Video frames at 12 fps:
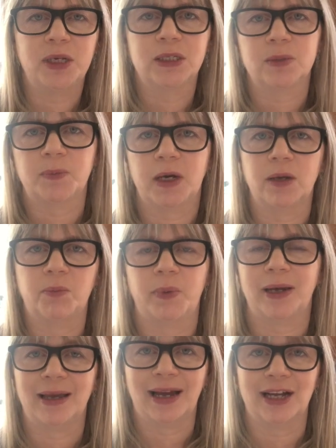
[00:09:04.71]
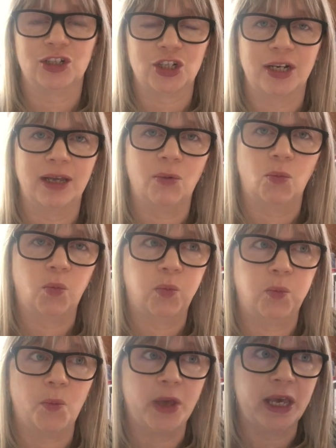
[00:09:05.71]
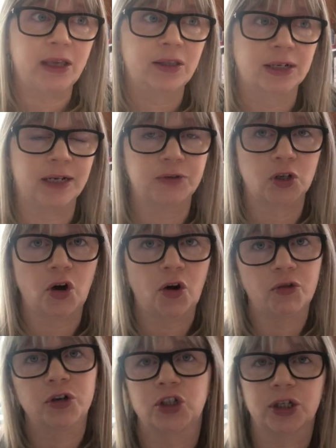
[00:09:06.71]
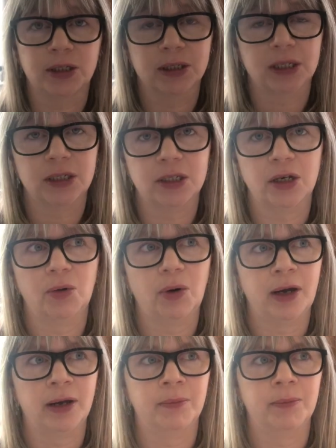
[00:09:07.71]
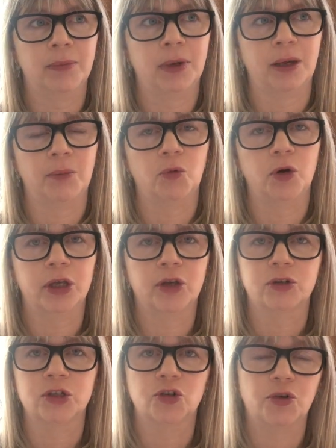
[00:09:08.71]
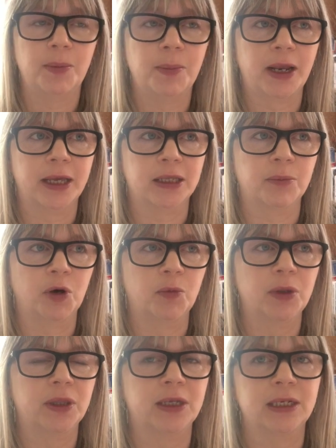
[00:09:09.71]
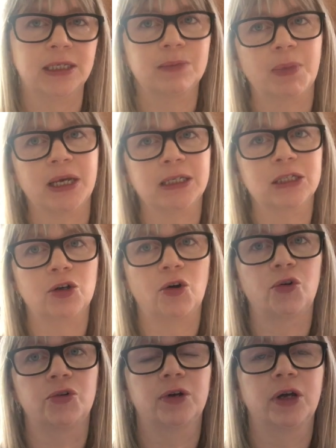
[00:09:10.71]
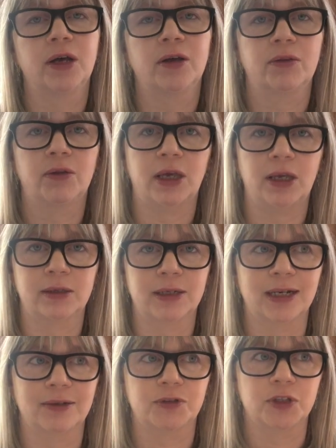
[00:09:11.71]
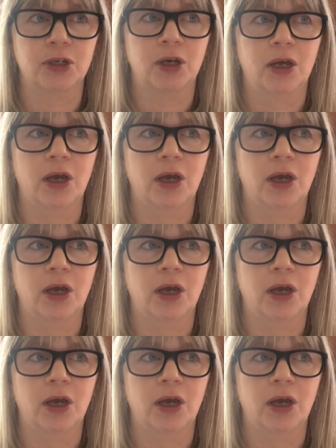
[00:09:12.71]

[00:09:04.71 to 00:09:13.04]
been inspired by actually Heathcliff's origins, so I'm working on a screenplay at the moment that is based on Heathcliff's